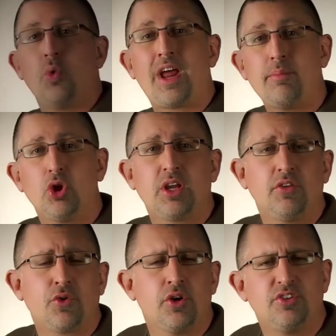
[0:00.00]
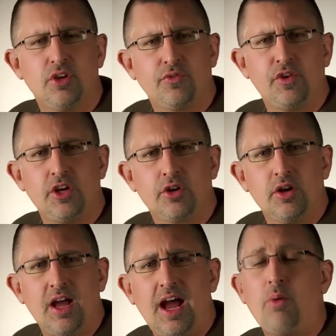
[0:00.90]
When I'm looking for a deer feeder,
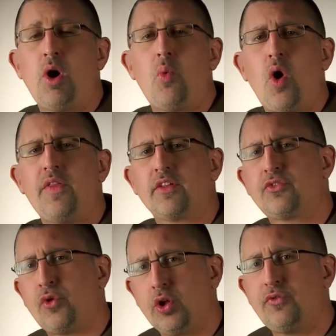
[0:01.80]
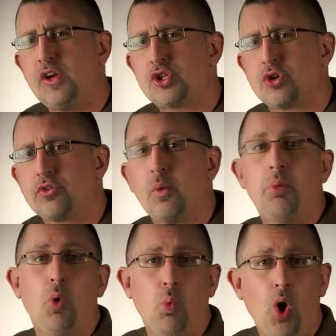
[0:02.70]
I want one that's full of features
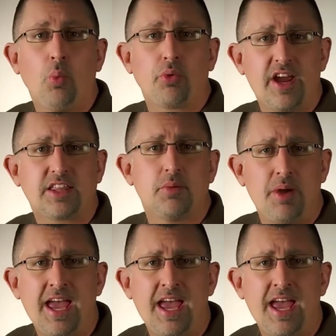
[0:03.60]
but won't break the